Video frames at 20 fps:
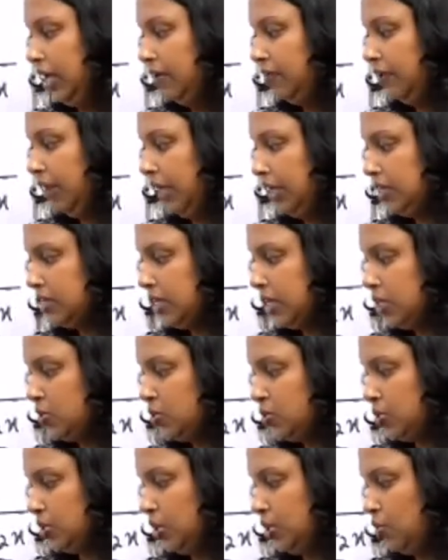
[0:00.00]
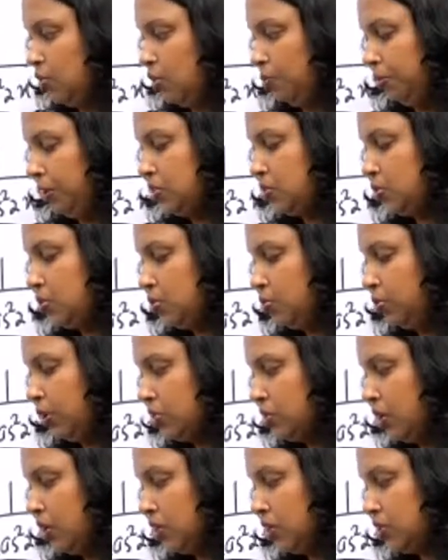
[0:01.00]
When x tends to 0 means
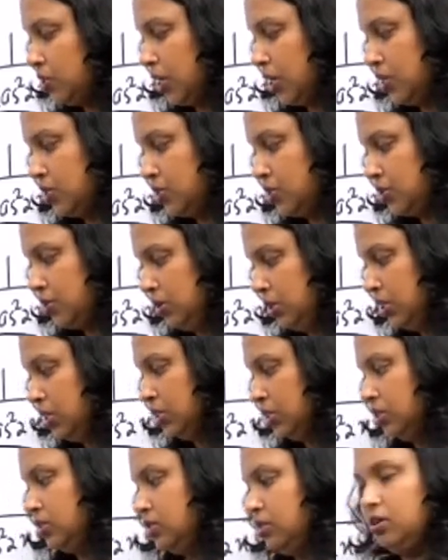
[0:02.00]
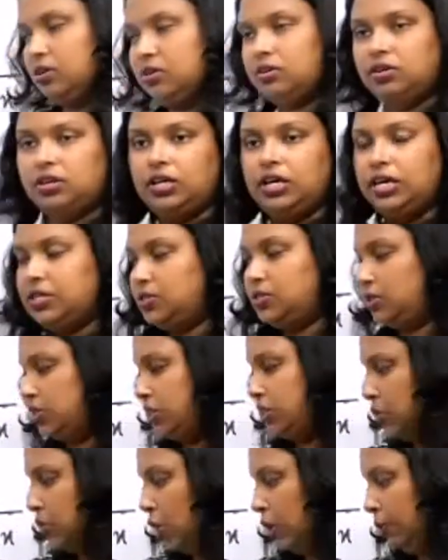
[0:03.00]
2x also tends to 0. So
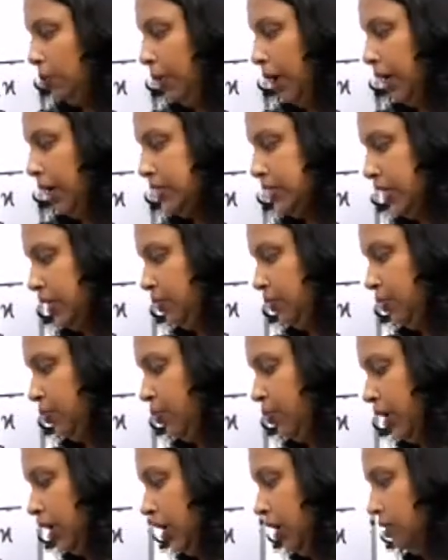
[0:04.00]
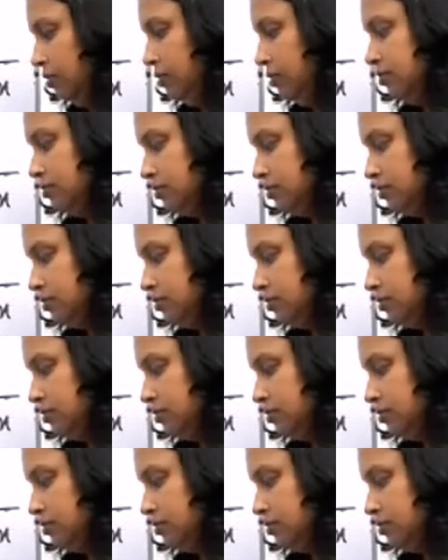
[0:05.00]
this whole part is equal to 1 now.